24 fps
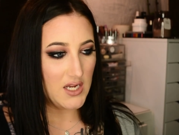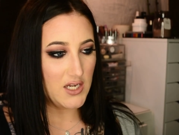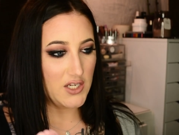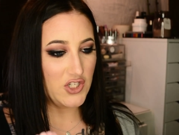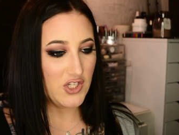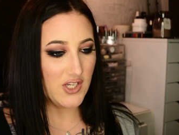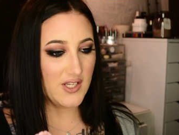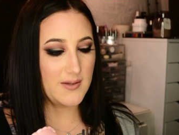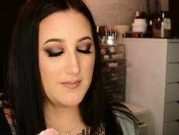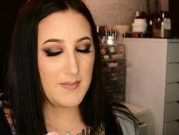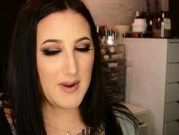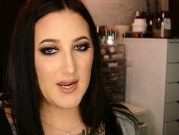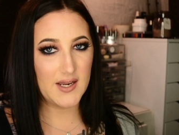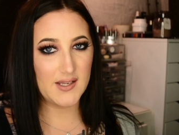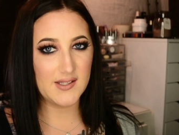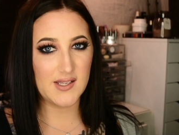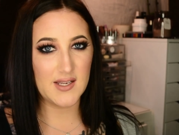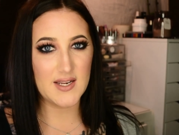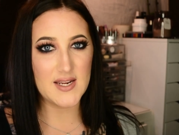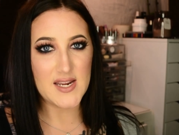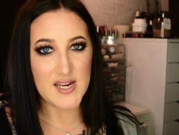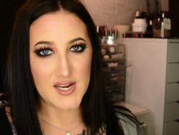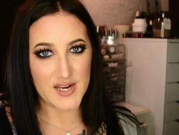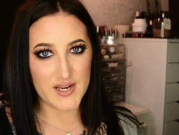This just makes
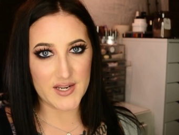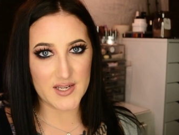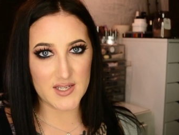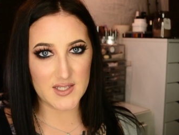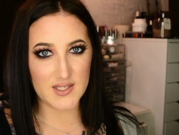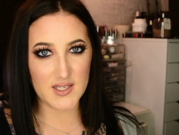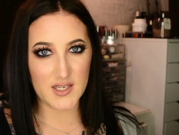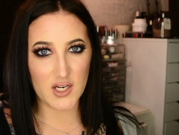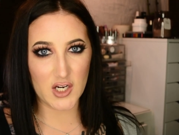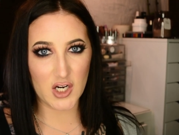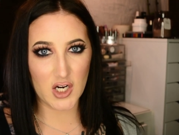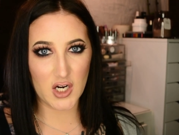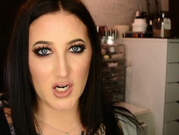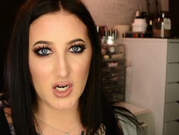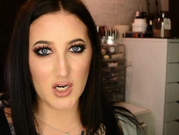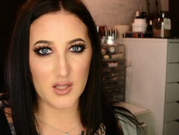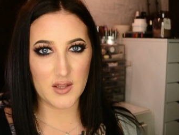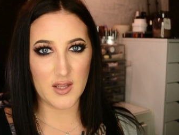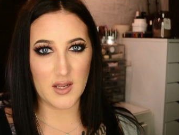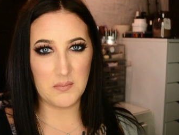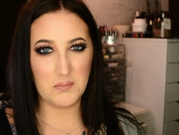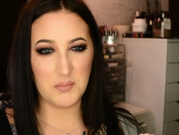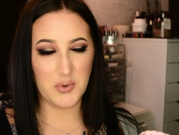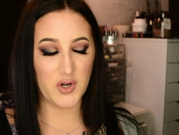it easier
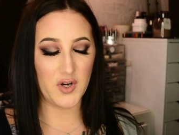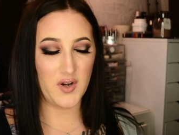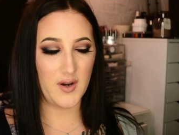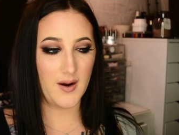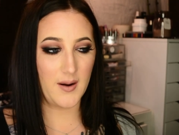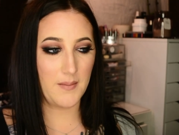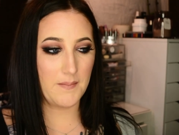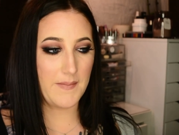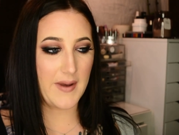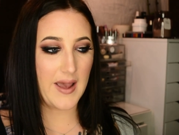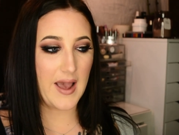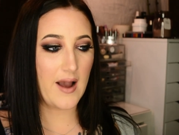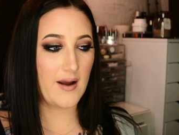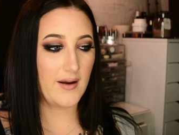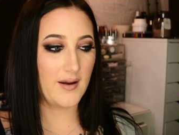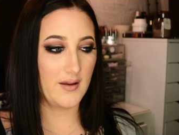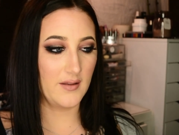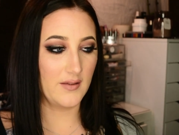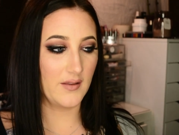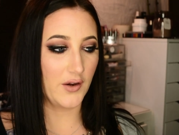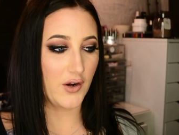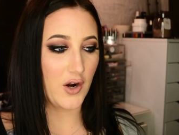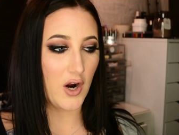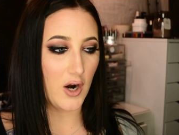than putting them back
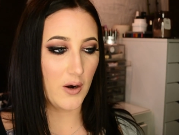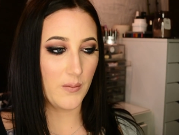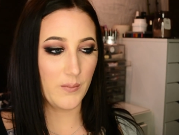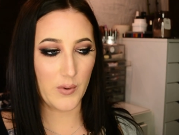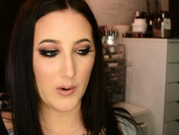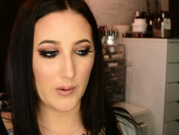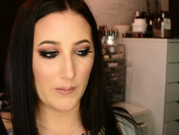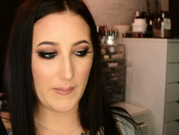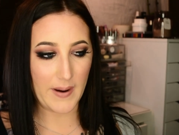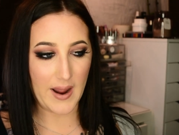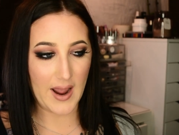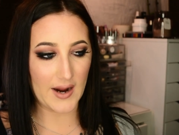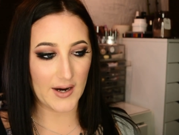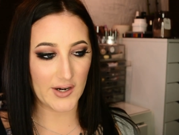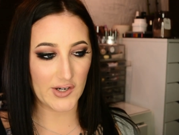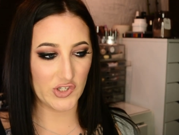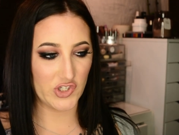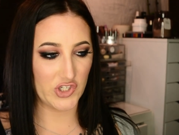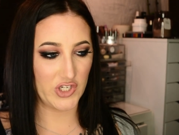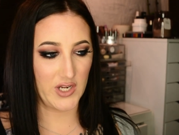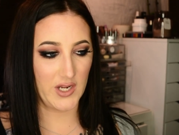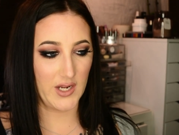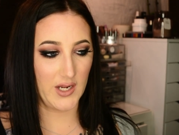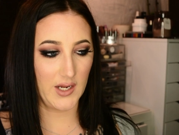in the cardboard
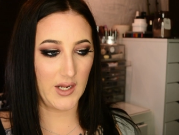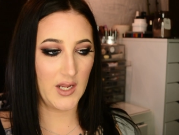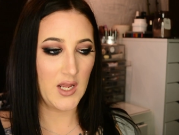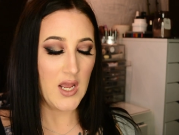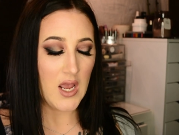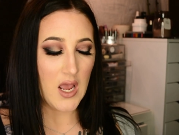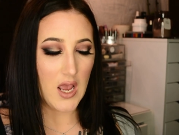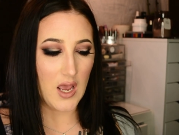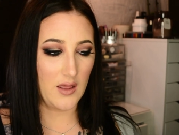packaging